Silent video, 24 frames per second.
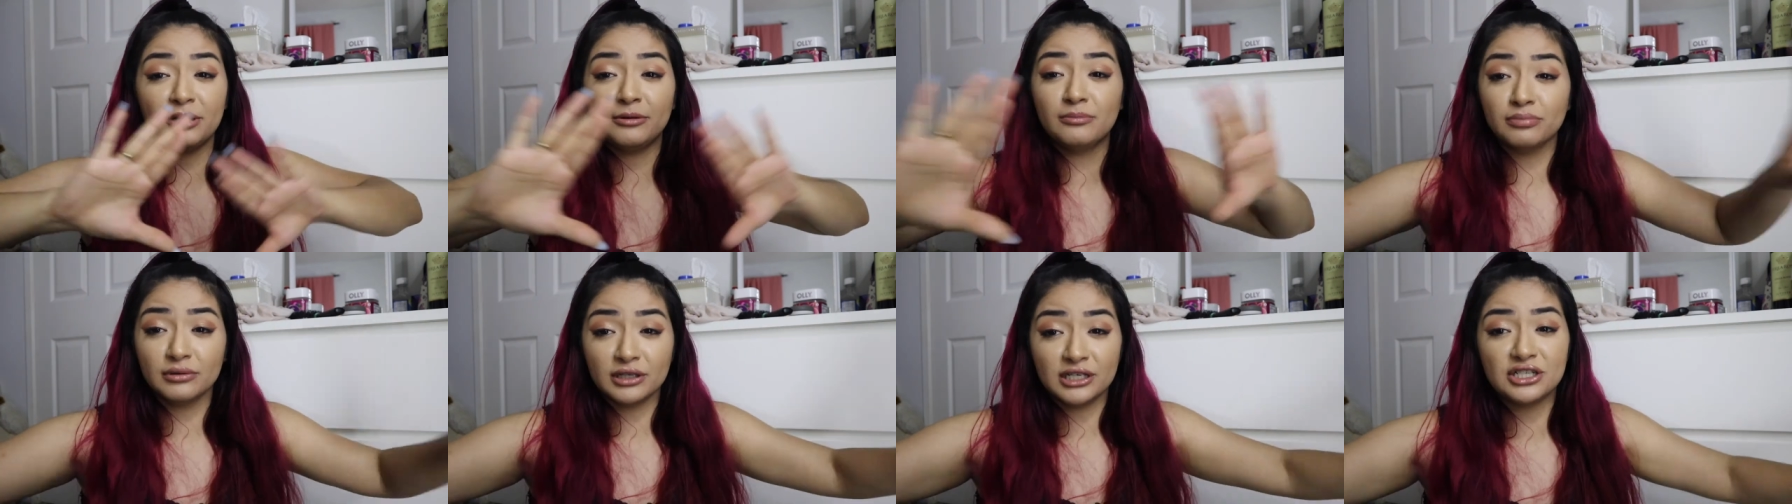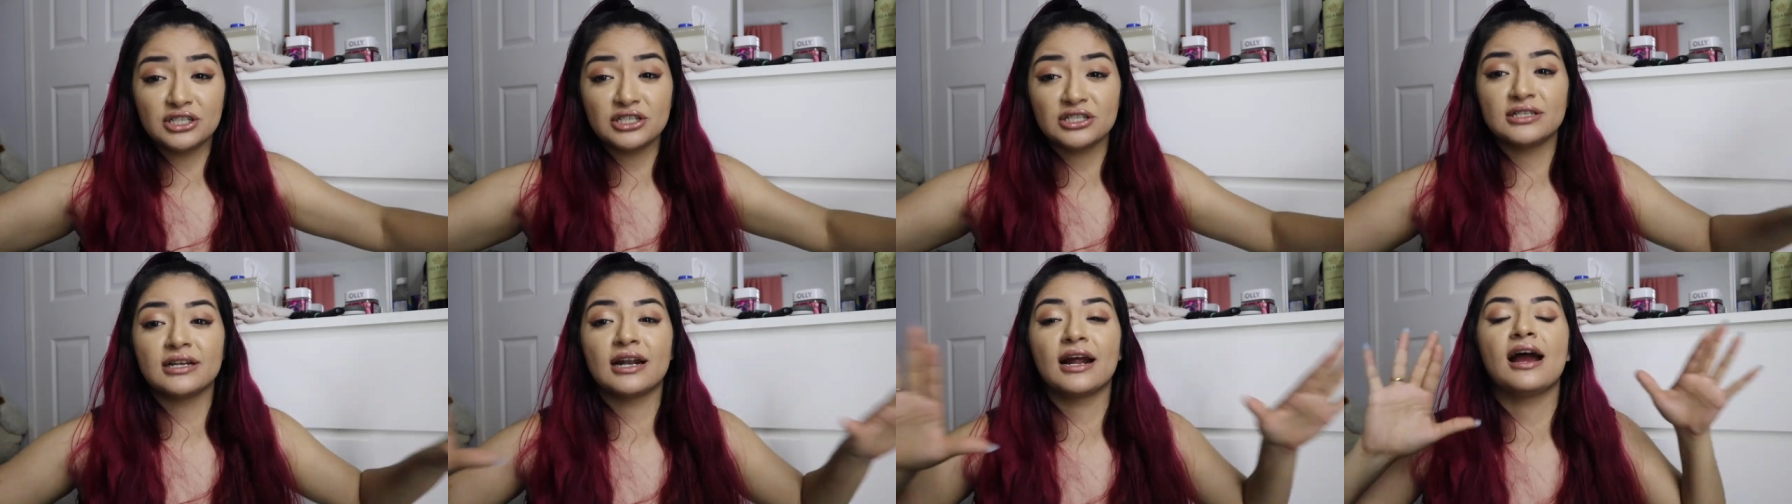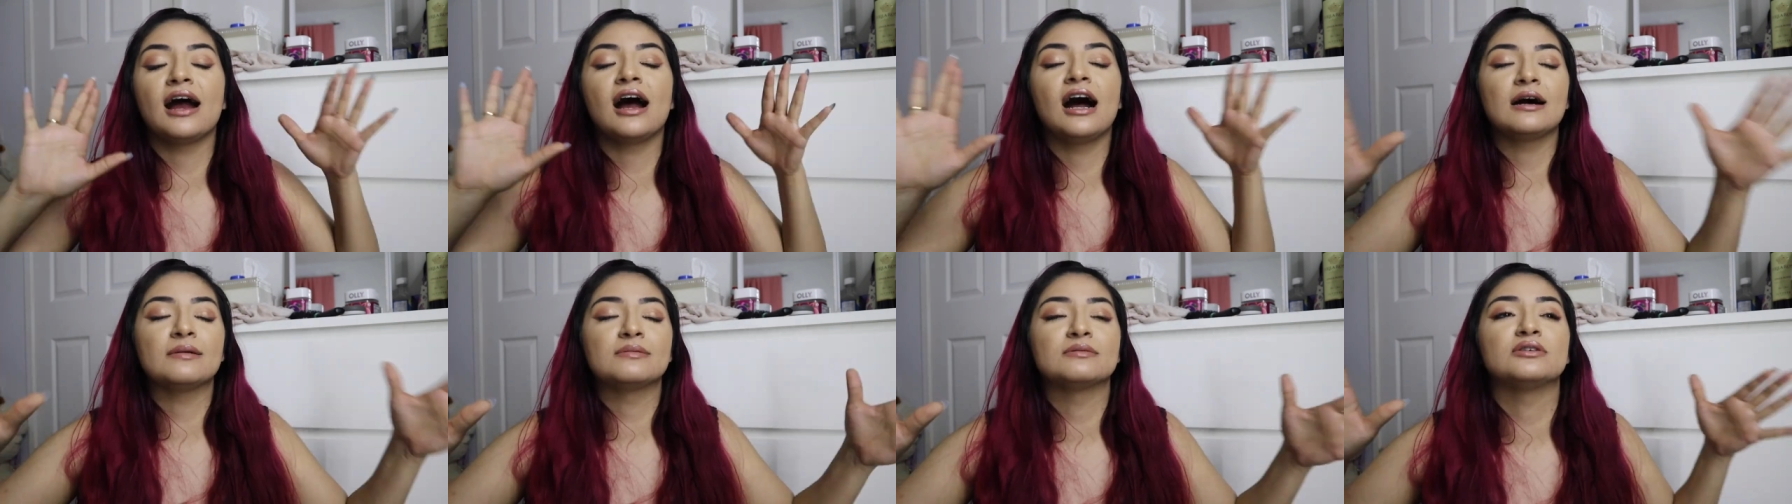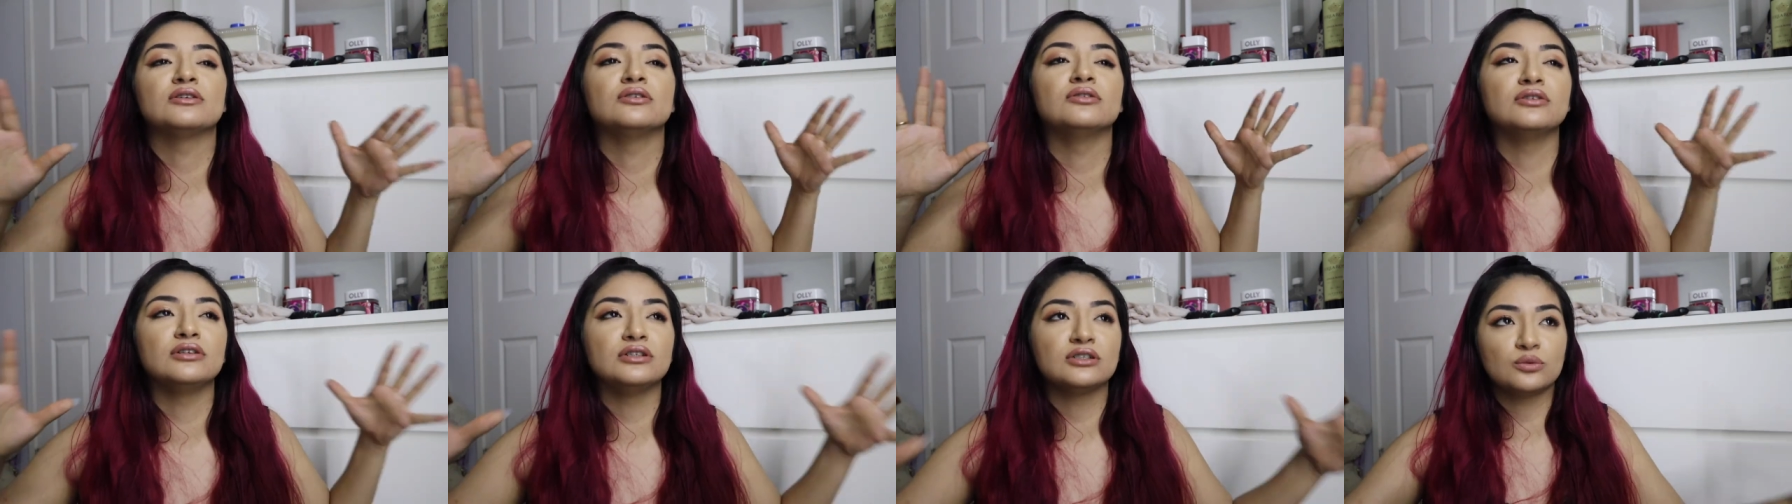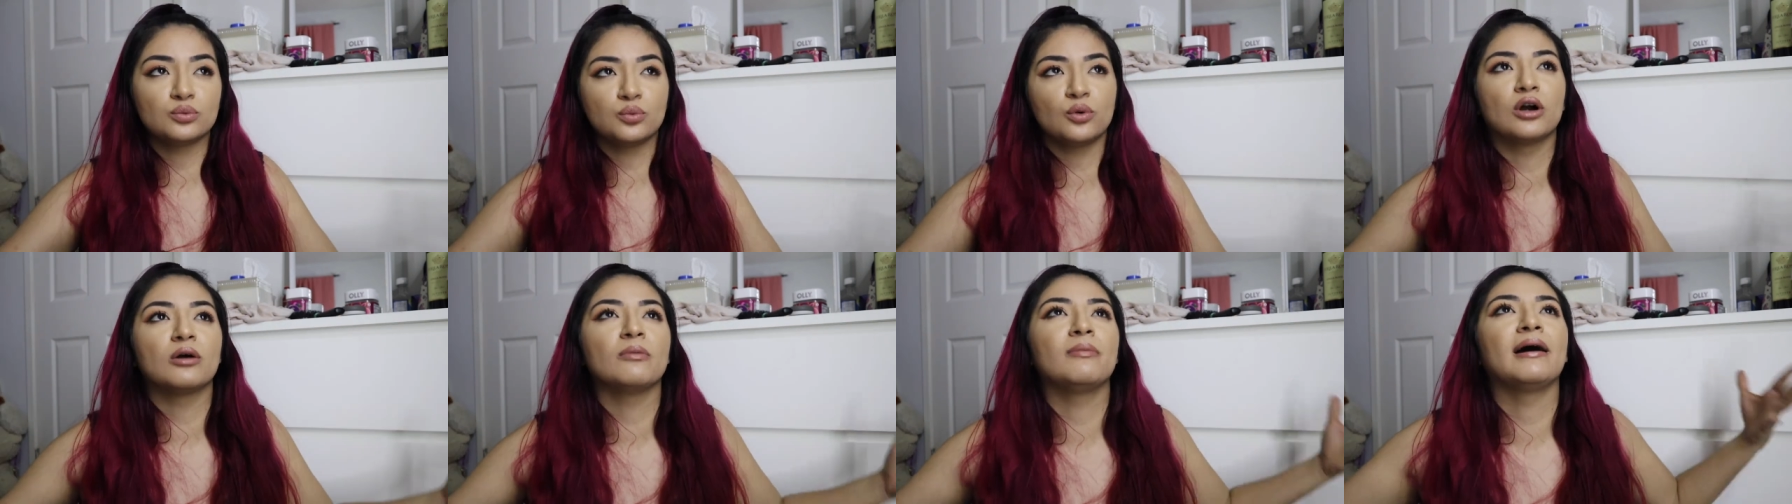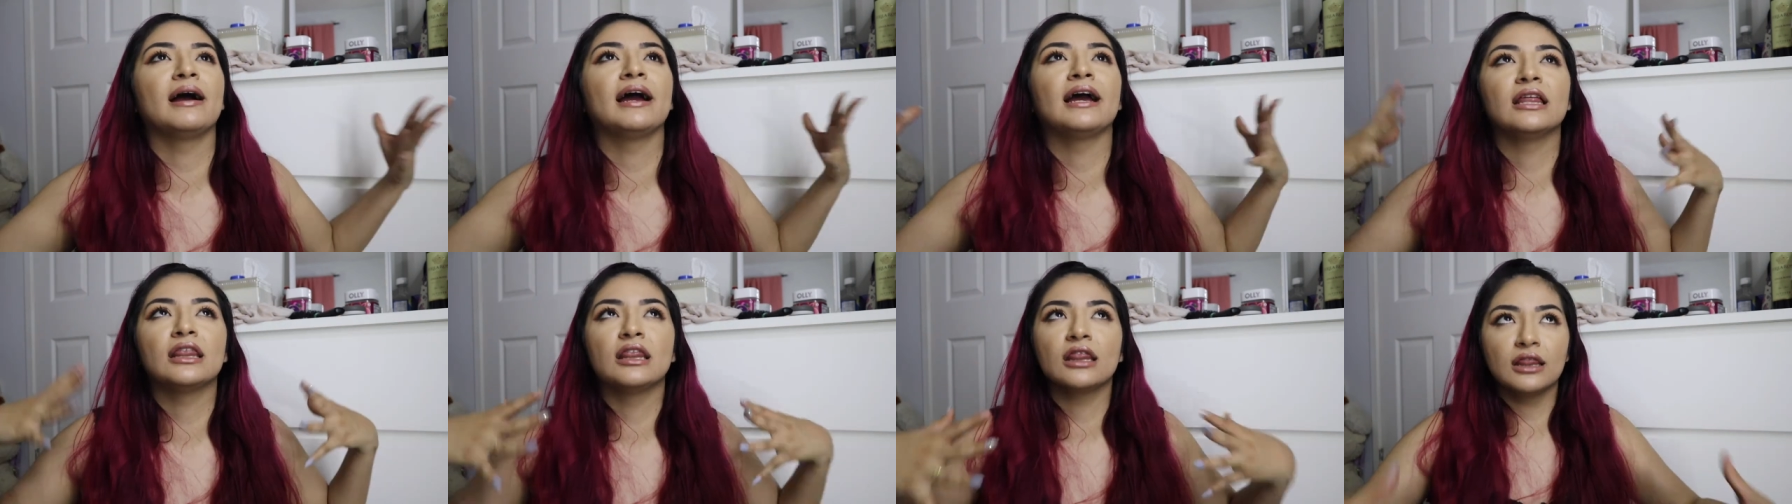bleaches that i absolutely swear by